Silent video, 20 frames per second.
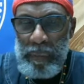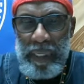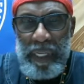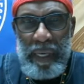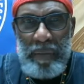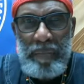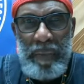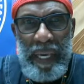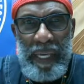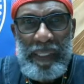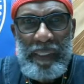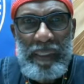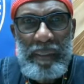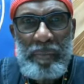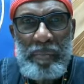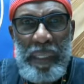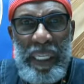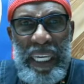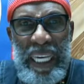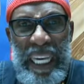But he made
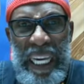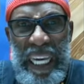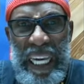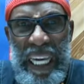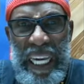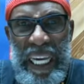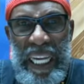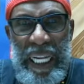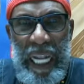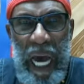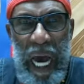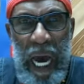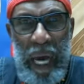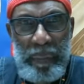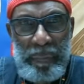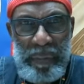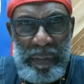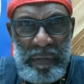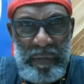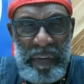some keen
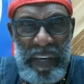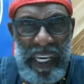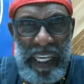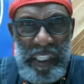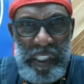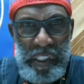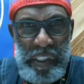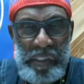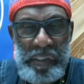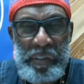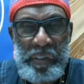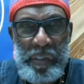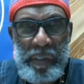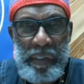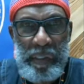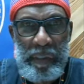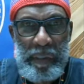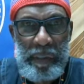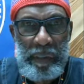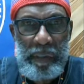
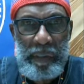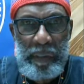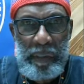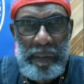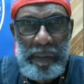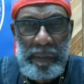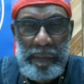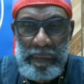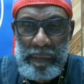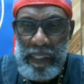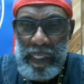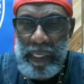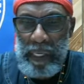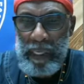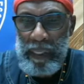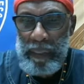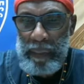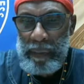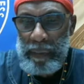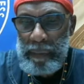observations,
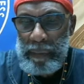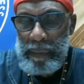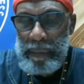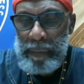okay,